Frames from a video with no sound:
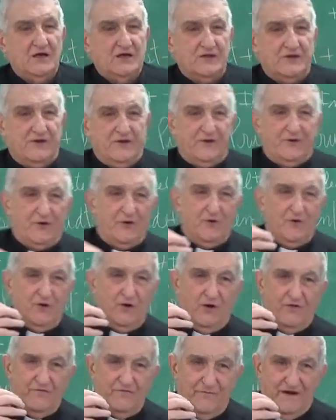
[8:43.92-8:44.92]
the role
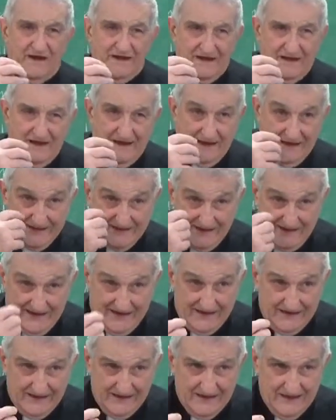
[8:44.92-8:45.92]
of my
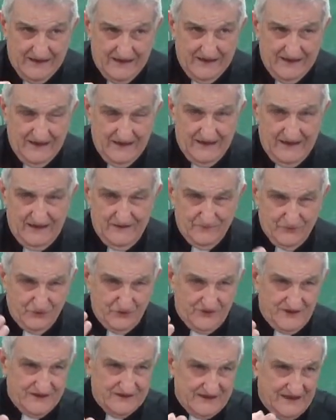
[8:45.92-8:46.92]
intellect.
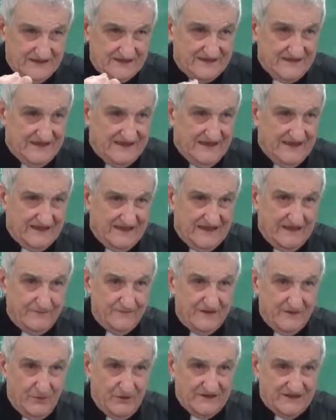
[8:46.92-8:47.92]
Prudence indicated
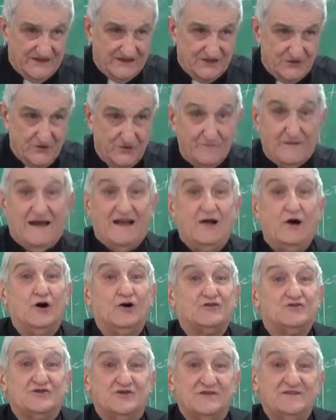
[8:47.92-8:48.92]
me what is good, my
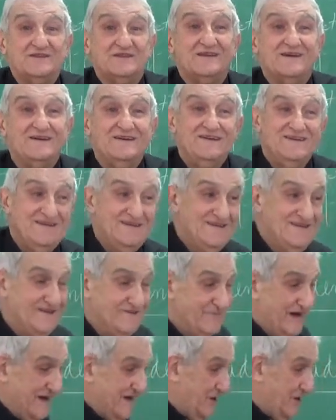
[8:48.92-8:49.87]
conscience, my